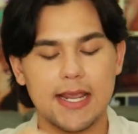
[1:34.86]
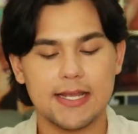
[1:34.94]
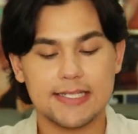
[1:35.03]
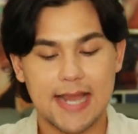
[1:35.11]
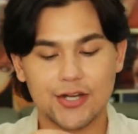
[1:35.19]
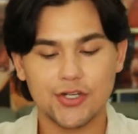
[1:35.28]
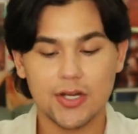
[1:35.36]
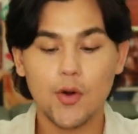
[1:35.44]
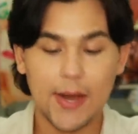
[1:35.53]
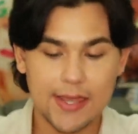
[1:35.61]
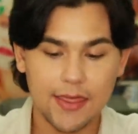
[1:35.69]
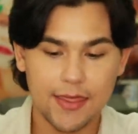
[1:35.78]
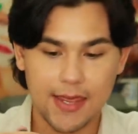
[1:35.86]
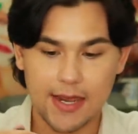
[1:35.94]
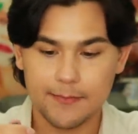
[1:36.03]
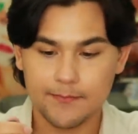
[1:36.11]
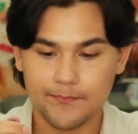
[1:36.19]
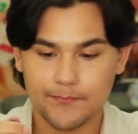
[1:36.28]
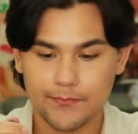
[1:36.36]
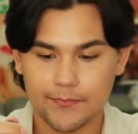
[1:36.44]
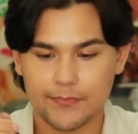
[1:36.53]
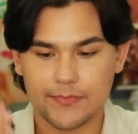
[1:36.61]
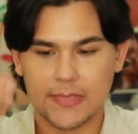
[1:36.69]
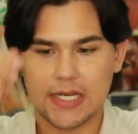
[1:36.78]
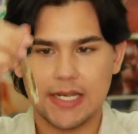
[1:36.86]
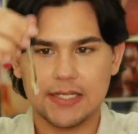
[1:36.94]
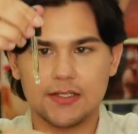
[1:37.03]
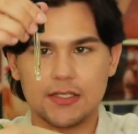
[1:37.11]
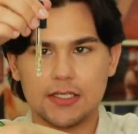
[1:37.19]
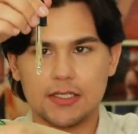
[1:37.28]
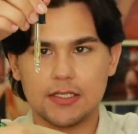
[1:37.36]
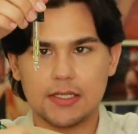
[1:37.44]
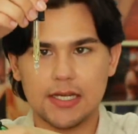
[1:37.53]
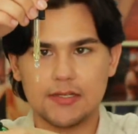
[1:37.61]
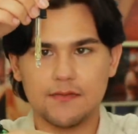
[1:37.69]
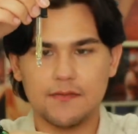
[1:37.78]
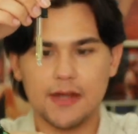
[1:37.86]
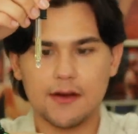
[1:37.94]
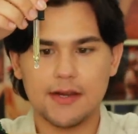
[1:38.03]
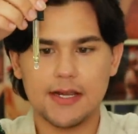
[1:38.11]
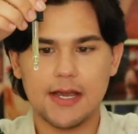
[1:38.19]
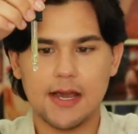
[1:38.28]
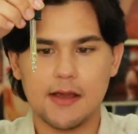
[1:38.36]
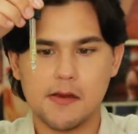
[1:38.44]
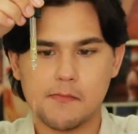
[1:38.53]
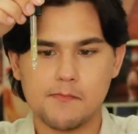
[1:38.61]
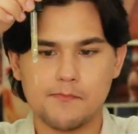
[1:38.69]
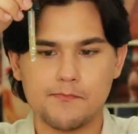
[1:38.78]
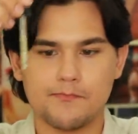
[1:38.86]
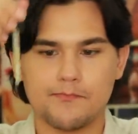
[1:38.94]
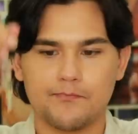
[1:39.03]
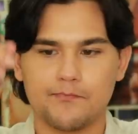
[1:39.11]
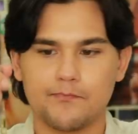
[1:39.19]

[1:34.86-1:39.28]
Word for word: it's actually quite thin. It's it's very um,